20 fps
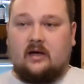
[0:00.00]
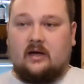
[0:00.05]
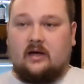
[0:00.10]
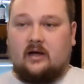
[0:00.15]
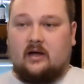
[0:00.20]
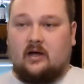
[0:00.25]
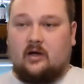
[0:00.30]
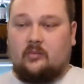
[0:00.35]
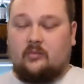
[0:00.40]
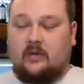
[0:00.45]

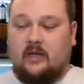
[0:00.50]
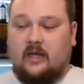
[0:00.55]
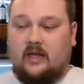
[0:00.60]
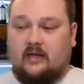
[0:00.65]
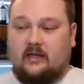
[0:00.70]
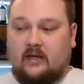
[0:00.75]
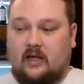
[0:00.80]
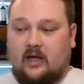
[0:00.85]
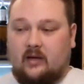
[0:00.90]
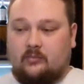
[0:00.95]

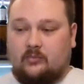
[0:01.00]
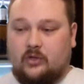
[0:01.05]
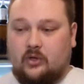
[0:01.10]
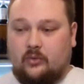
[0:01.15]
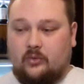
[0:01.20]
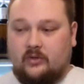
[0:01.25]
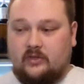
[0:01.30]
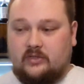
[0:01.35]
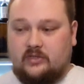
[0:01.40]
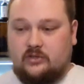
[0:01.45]
And I'm
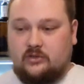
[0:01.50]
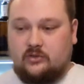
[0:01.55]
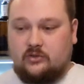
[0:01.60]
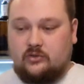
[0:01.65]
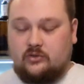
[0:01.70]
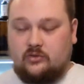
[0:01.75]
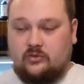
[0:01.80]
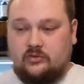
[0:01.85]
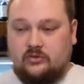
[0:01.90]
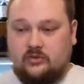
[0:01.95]
going
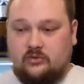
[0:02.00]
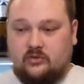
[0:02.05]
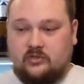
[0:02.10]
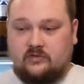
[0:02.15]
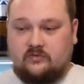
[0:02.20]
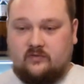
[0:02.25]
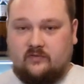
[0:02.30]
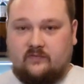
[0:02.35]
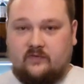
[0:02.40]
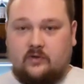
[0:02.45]
to do
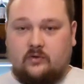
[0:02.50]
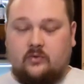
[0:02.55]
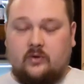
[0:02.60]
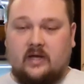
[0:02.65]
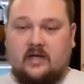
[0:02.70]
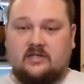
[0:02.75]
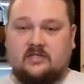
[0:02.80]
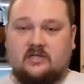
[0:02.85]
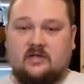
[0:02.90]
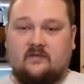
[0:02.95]
this review
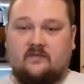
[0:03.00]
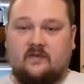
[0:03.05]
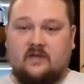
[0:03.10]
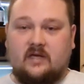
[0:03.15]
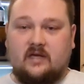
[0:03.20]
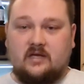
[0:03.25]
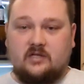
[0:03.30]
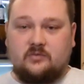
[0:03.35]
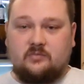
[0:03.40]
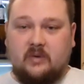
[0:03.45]
as if
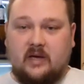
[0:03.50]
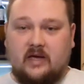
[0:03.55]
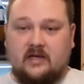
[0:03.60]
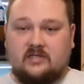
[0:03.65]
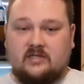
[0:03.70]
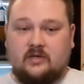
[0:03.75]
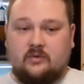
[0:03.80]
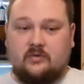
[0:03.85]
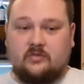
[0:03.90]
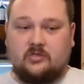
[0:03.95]
each
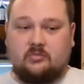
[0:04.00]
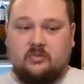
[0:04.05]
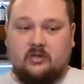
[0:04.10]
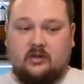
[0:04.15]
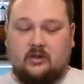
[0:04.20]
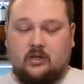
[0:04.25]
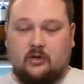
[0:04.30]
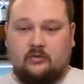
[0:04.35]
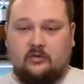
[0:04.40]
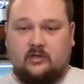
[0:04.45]
basket was to be
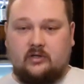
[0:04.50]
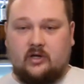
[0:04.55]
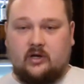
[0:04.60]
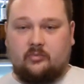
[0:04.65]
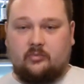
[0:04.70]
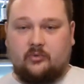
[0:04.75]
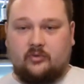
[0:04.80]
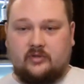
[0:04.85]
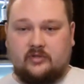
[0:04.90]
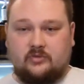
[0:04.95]
loaded
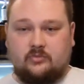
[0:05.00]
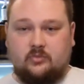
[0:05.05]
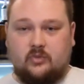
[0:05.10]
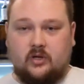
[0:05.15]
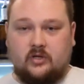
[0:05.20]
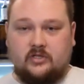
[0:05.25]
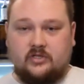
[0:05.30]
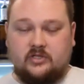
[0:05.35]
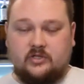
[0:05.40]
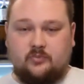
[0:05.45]
up with as
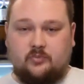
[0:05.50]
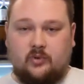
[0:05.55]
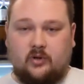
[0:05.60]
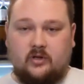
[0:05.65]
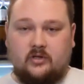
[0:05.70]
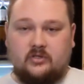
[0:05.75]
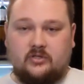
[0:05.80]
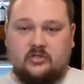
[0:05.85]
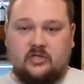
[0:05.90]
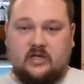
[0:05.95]
much
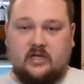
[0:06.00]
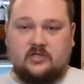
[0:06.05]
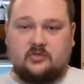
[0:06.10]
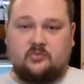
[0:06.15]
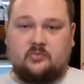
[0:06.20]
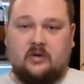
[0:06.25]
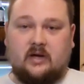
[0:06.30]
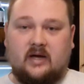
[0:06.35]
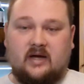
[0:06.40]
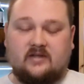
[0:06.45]
sponge as
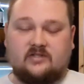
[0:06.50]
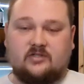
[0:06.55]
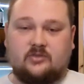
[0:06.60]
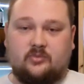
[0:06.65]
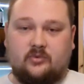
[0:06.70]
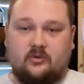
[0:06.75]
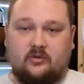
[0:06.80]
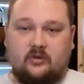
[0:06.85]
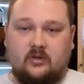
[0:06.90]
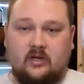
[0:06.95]

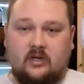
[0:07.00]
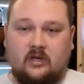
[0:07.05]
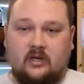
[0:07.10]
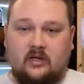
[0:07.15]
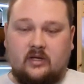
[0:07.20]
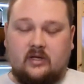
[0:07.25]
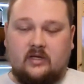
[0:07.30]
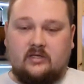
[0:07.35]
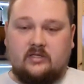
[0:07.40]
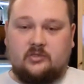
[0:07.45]
possible,
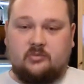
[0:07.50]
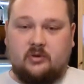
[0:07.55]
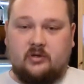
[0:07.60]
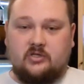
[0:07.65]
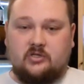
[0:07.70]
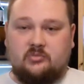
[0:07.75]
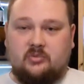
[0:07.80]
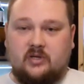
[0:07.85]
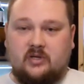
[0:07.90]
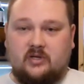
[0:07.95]

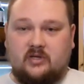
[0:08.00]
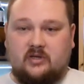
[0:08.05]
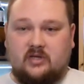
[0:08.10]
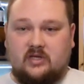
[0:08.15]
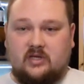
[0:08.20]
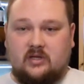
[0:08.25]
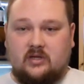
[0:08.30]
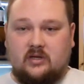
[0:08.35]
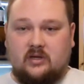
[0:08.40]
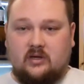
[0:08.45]
sponge being
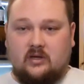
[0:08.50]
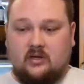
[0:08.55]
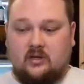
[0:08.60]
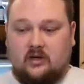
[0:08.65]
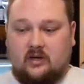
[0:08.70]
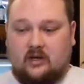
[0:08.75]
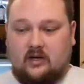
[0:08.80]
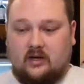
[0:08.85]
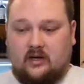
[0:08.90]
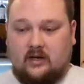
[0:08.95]
the
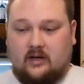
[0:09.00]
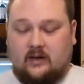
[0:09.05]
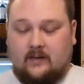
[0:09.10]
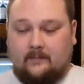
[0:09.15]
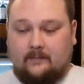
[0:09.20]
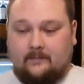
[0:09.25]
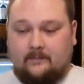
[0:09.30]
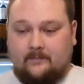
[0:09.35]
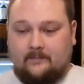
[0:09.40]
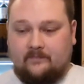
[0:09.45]

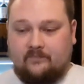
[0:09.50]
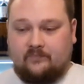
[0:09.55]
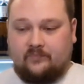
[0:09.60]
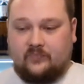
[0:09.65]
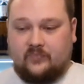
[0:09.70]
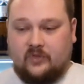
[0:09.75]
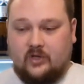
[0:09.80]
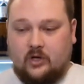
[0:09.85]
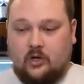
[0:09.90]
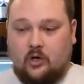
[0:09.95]

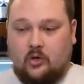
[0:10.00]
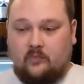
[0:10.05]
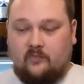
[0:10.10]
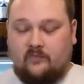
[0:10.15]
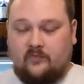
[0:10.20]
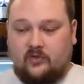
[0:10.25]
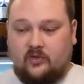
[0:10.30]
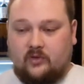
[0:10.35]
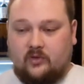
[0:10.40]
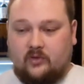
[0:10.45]
home
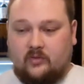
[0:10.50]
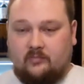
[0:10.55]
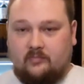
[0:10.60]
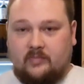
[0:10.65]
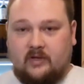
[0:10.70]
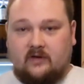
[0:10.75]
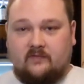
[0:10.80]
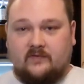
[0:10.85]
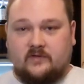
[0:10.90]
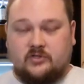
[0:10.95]
for the
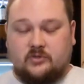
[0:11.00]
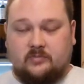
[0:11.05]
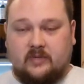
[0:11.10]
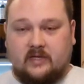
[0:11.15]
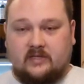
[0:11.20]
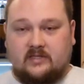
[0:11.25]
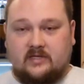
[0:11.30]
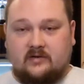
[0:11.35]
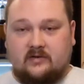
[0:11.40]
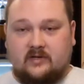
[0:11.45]
beneficial
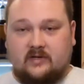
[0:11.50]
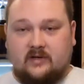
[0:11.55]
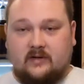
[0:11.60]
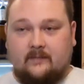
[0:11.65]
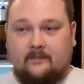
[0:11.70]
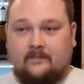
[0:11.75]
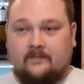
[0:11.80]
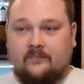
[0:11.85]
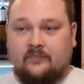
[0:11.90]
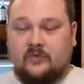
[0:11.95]
bacteria.